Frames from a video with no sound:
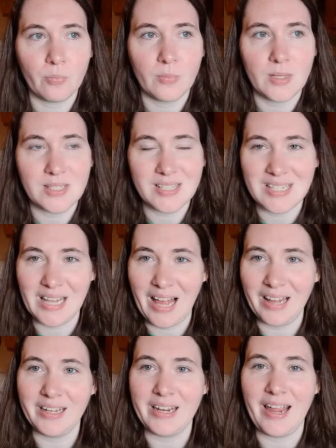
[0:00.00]

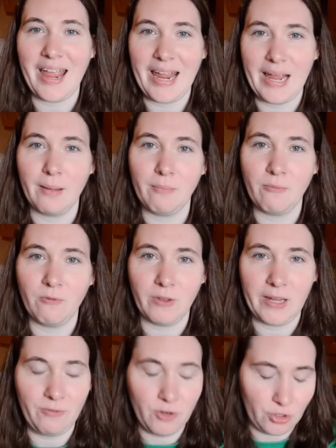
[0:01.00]
slightly ham
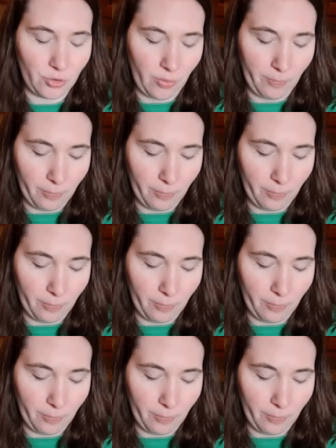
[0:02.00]
flavor to it,